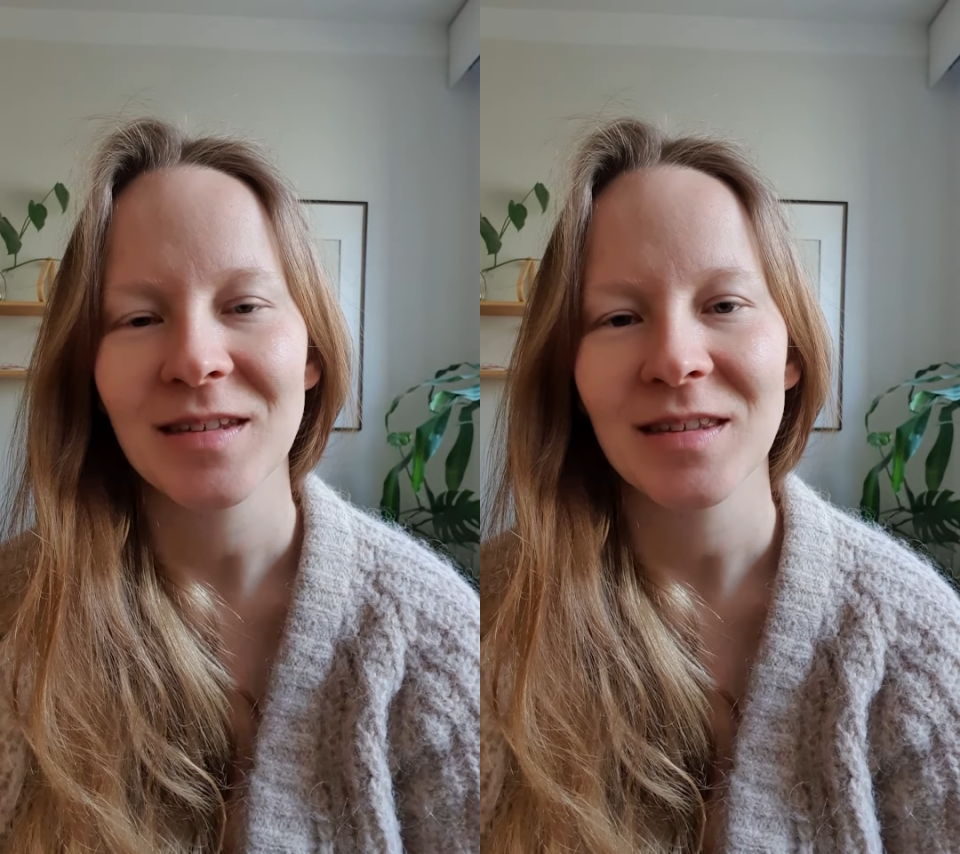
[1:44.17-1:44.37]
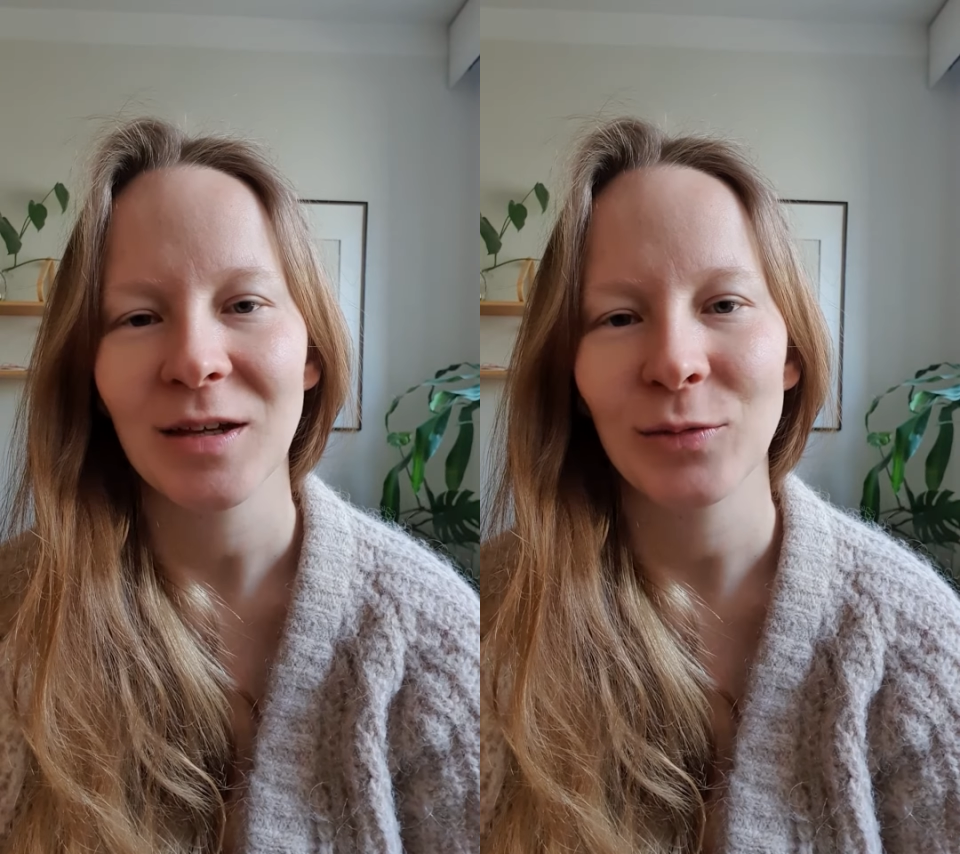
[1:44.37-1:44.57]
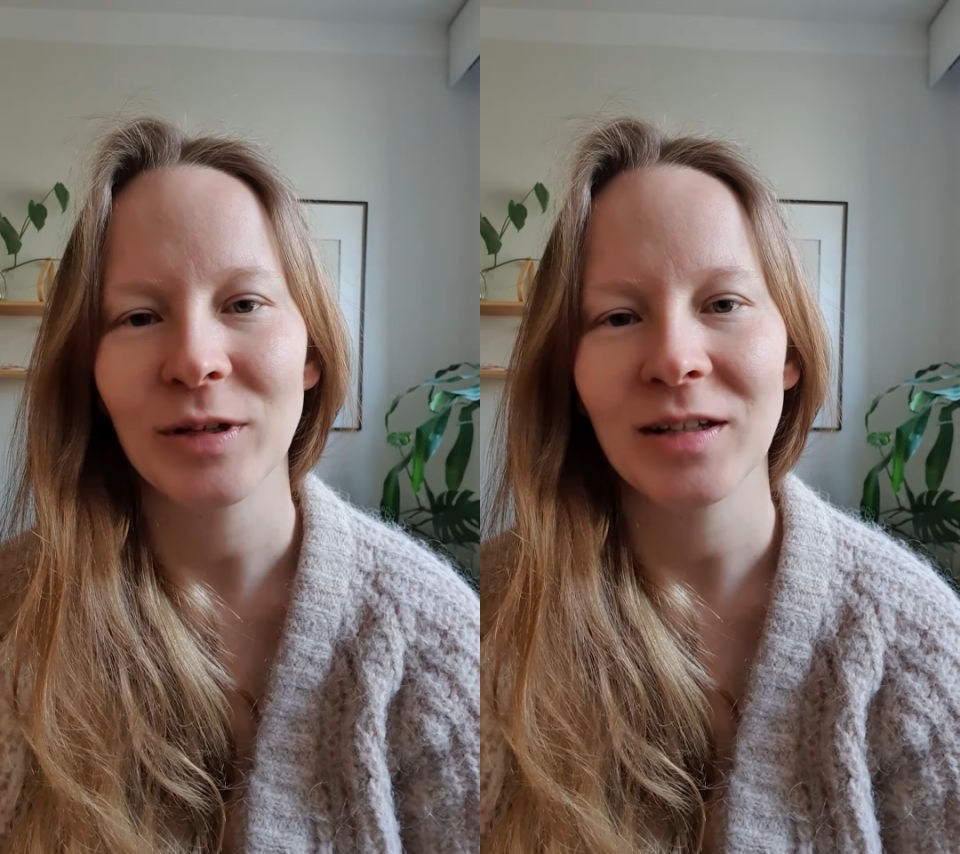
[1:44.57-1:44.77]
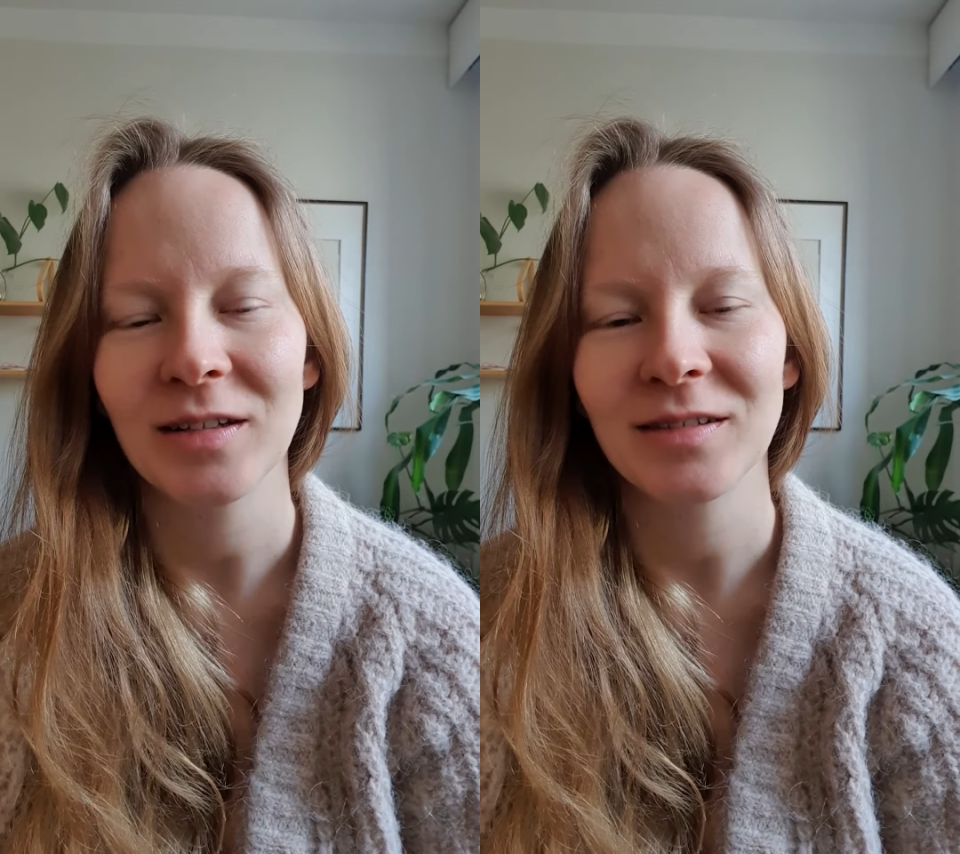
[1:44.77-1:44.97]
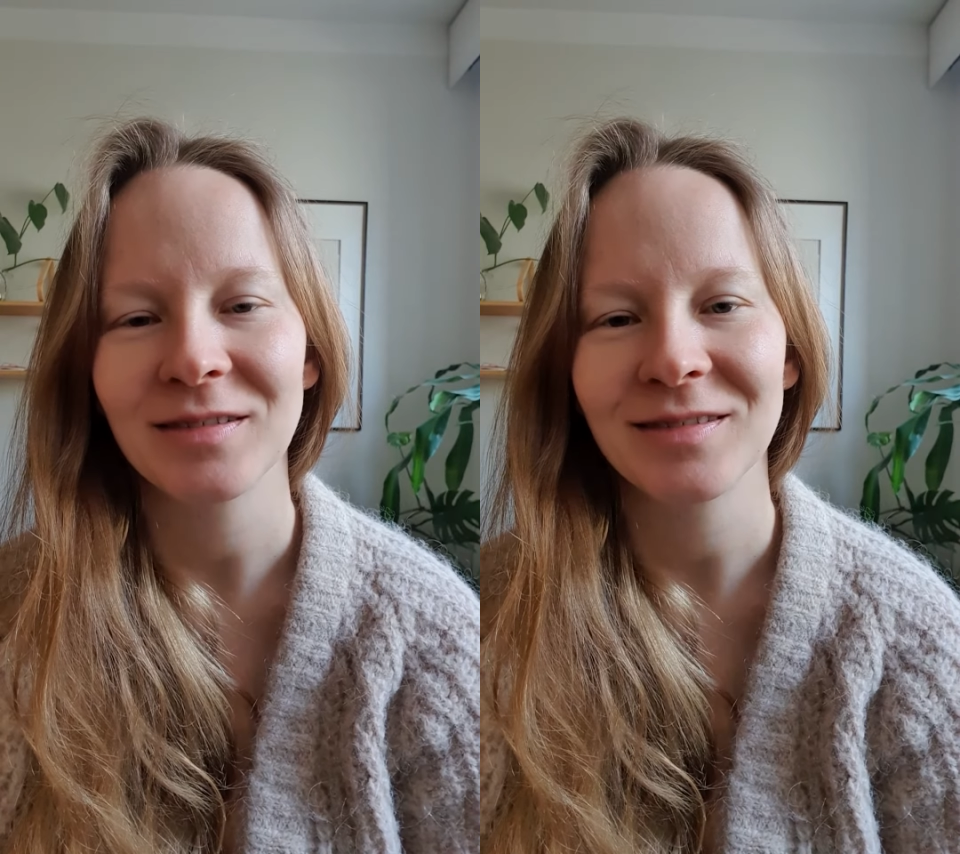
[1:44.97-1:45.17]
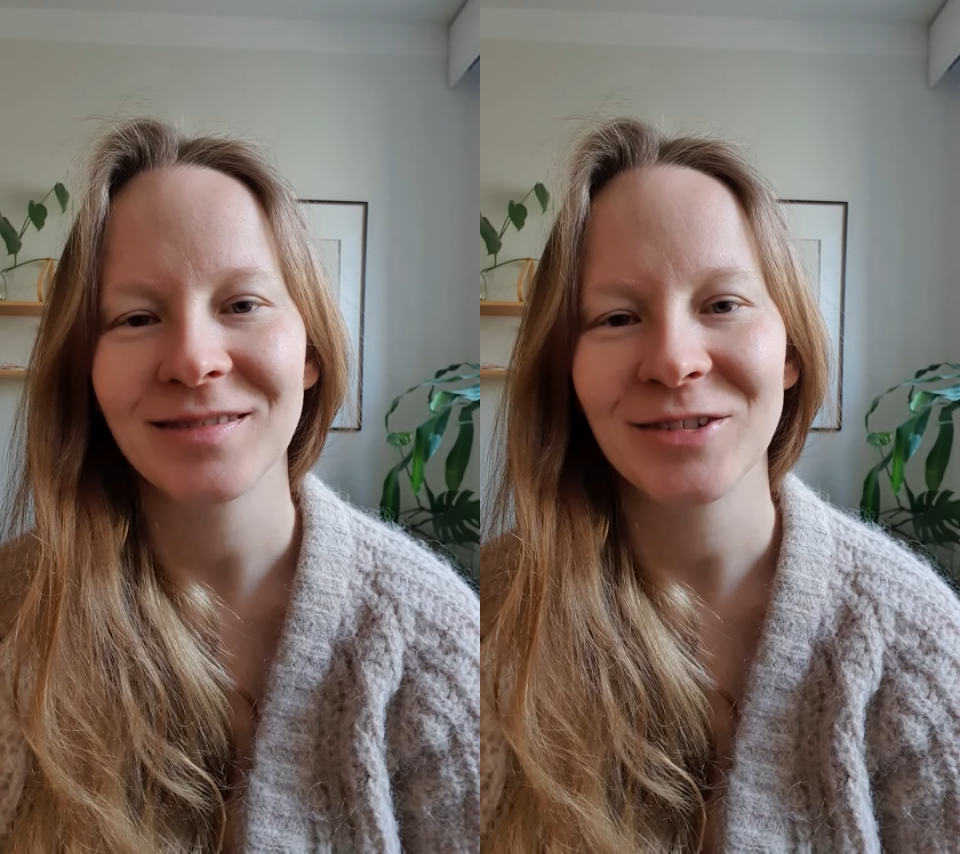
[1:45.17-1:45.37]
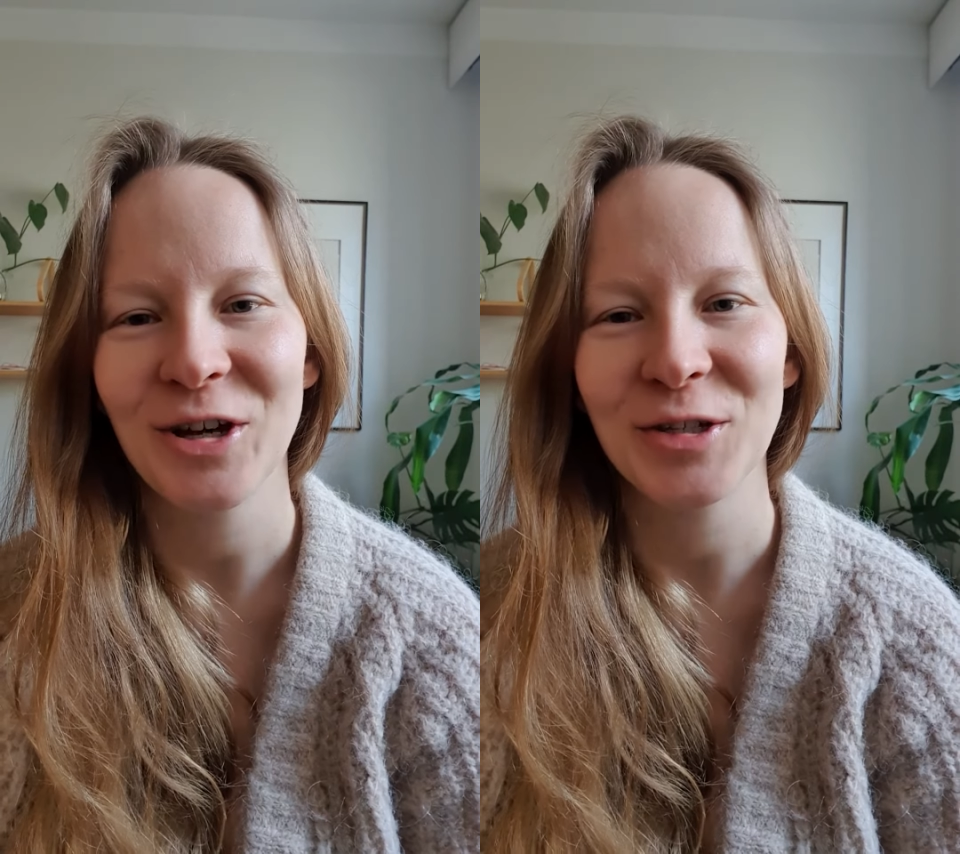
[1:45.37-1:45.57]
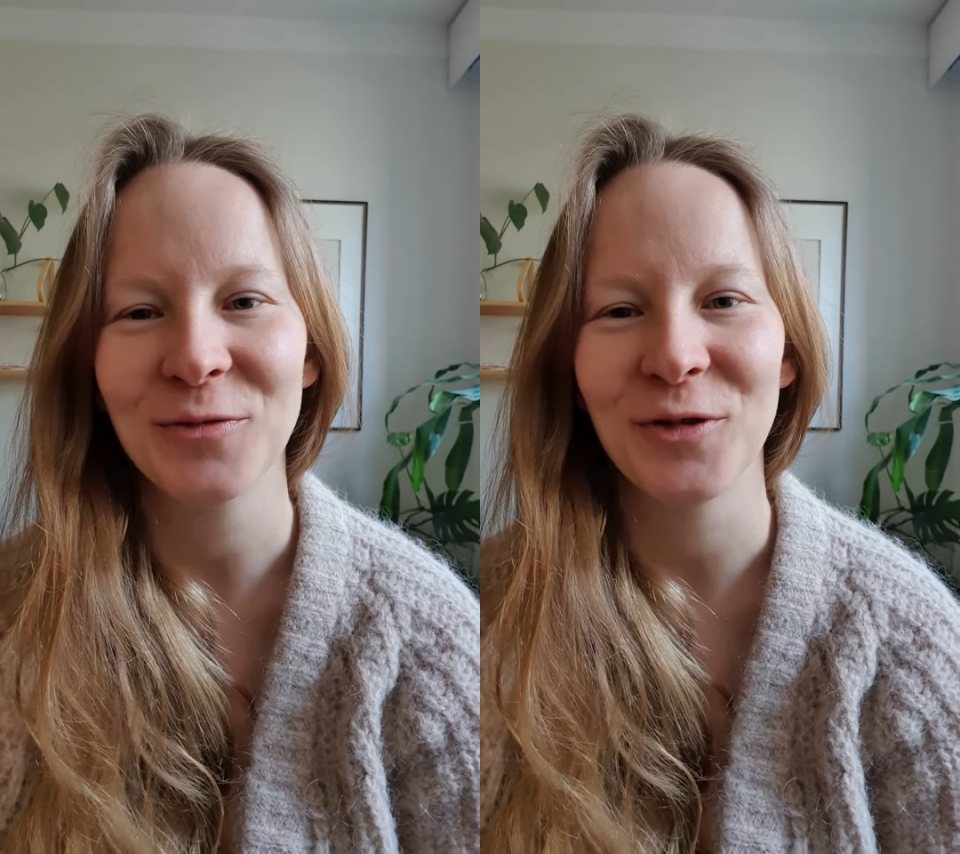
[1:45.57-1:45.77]
that will
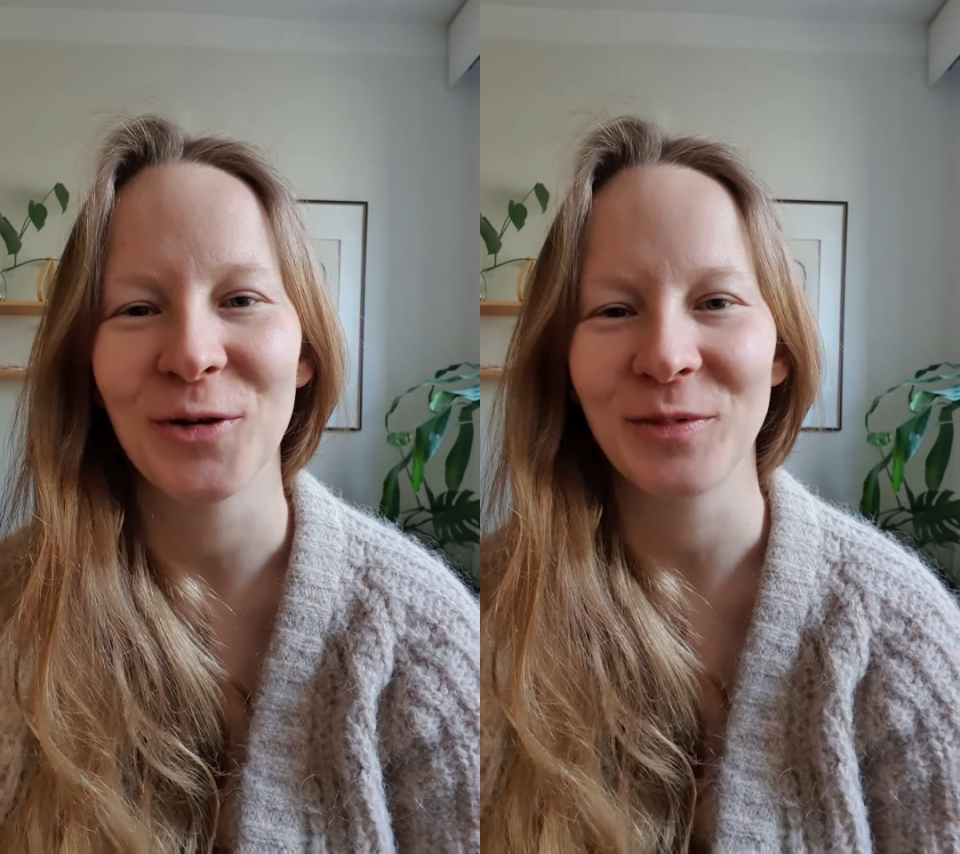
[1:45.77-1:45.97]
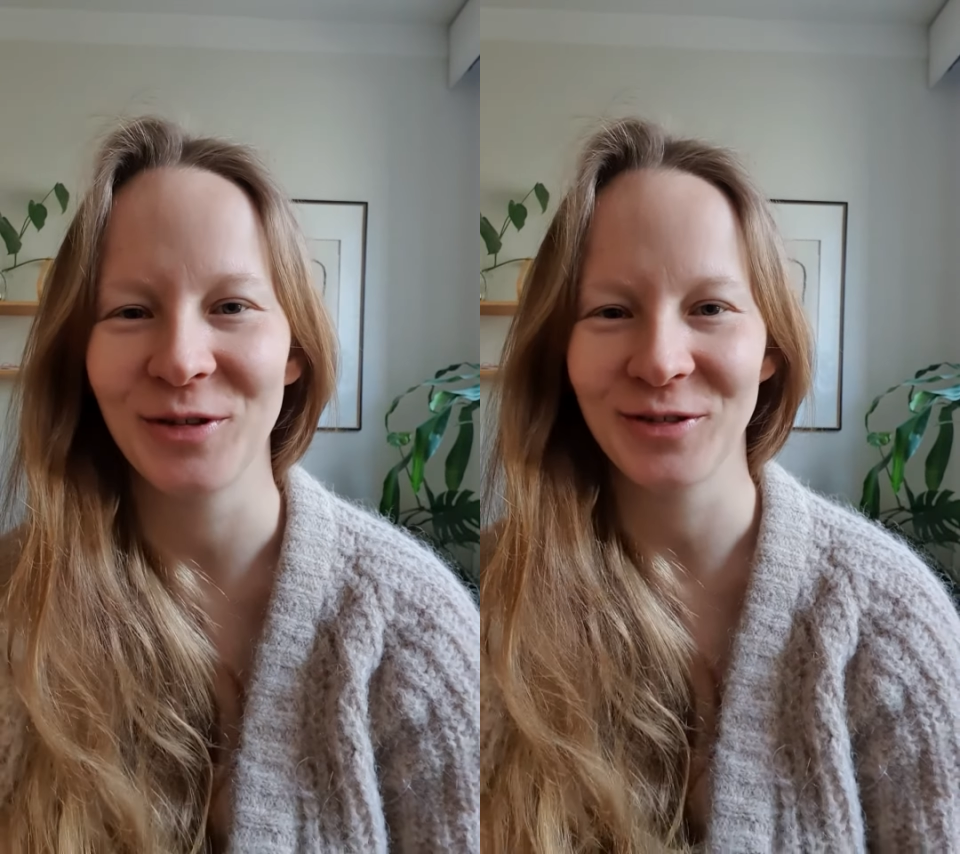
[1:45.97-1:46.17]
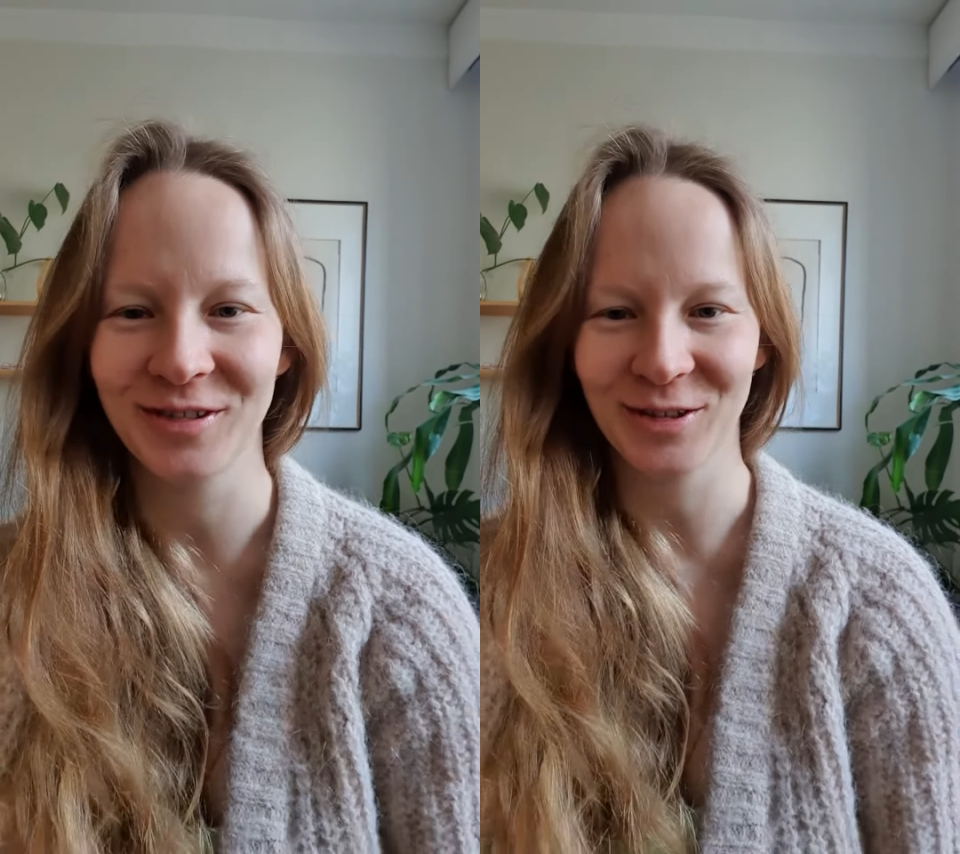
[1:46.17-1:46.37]
transform you